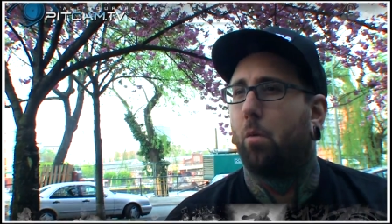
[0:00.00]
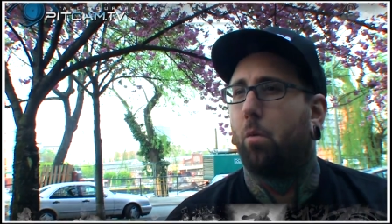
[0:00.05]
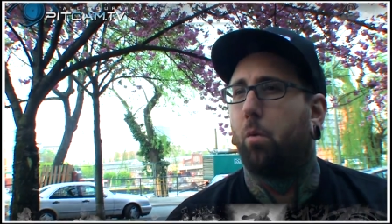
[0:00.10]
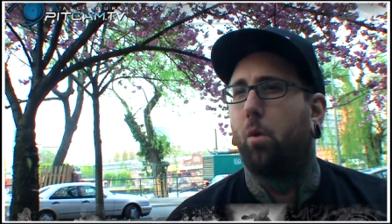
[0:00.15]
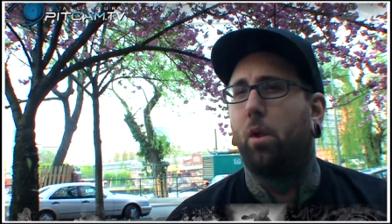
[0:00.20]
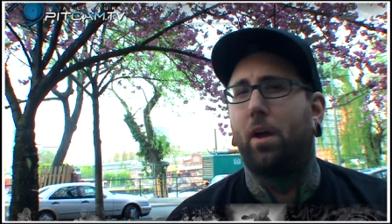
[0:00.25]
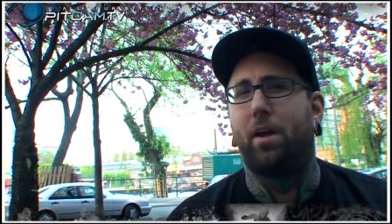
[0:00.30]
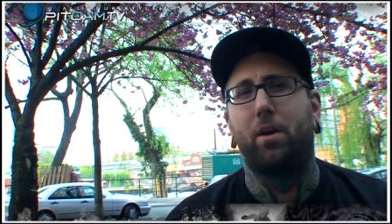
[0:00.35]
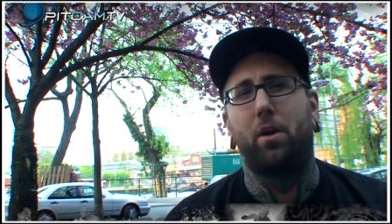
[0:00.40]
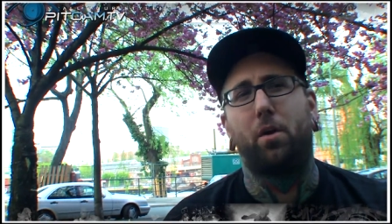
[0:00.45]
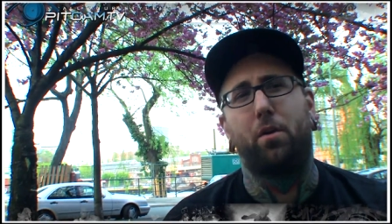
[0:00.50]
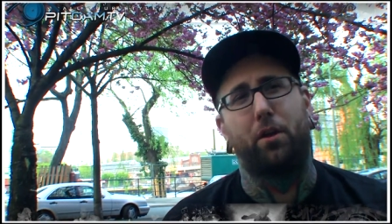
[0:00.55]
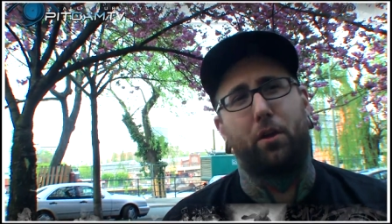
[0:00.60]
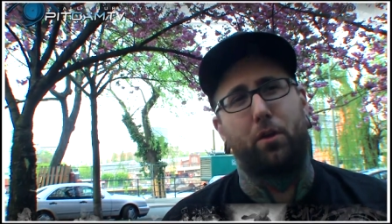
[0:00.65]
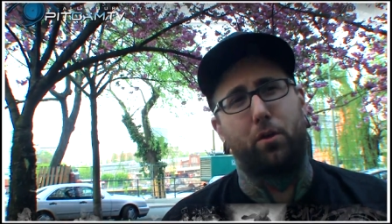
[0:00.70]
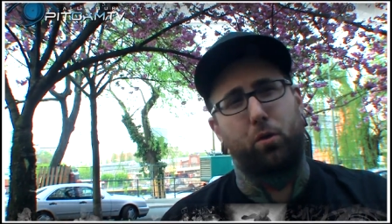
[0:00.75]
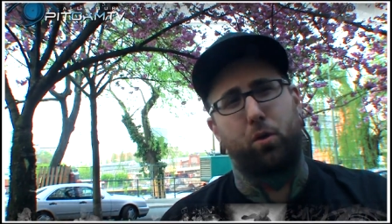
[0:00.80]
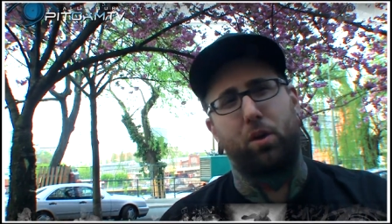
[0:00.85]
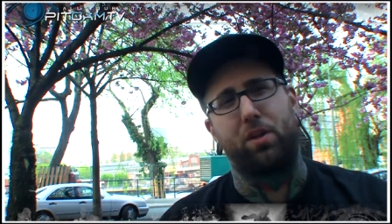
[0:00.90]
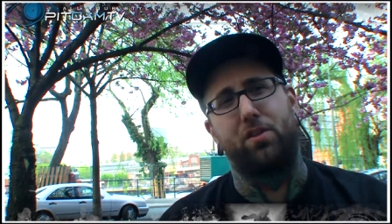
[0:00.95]
well, I know they're
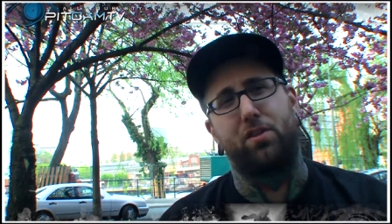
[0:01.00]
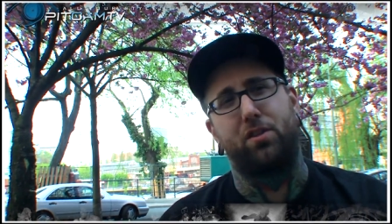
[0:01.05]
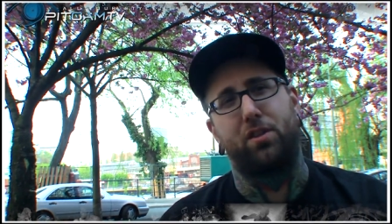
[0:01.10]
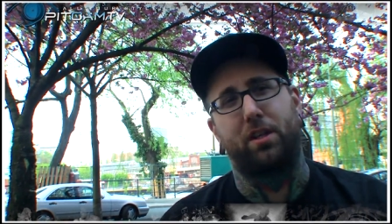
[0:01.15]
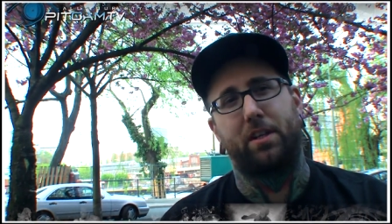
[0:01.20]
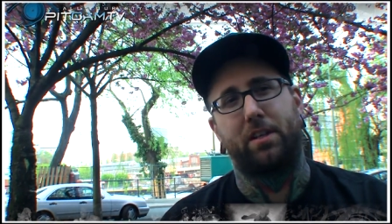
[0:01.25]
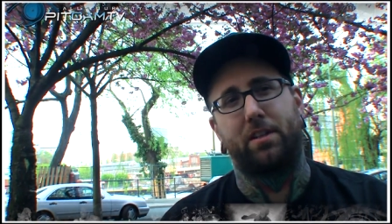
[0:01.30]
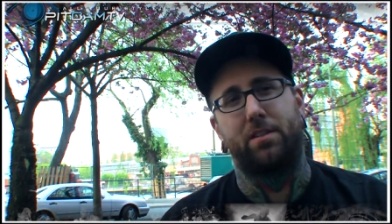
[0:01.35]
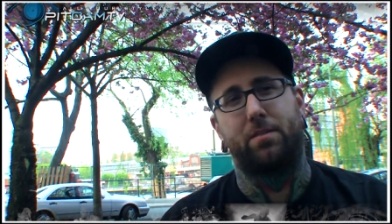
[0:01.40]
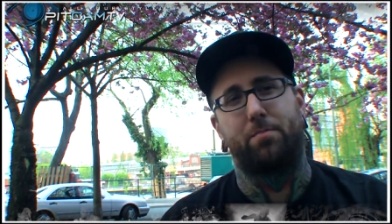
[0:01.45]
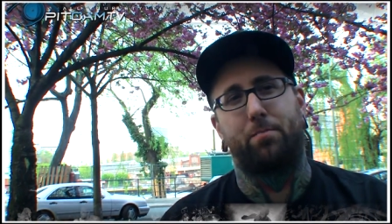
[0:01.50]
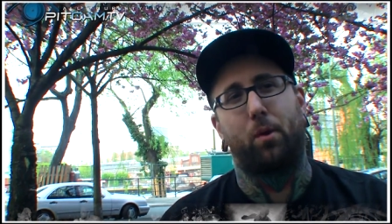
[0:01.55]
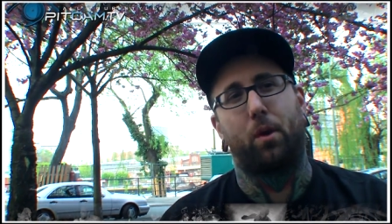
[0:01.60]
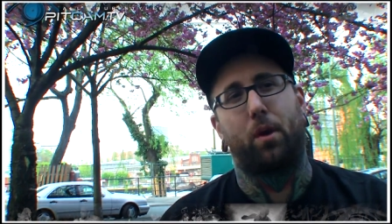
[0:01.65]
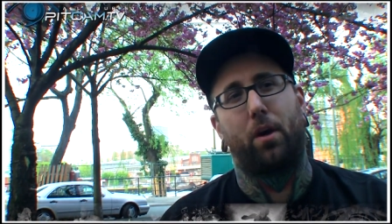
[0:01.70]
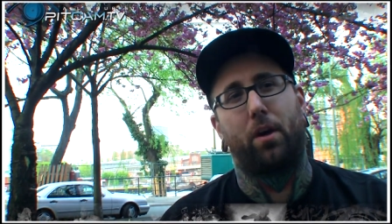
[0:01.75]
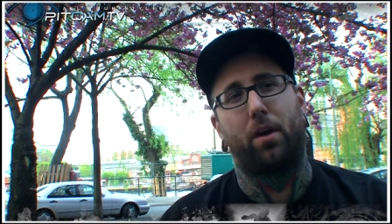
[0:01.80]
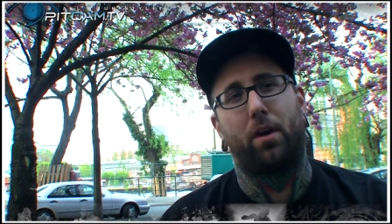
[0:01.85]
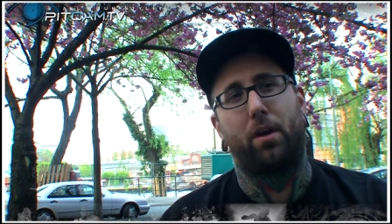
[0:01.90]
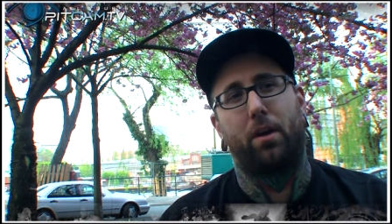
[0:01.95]
Christians,
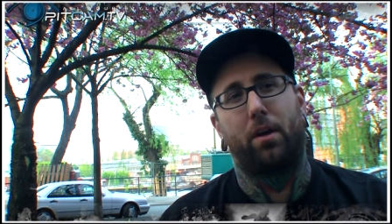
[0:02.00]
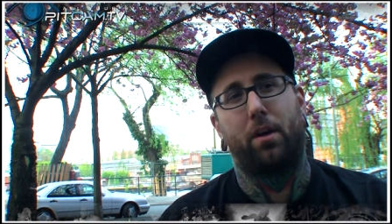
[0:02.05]
but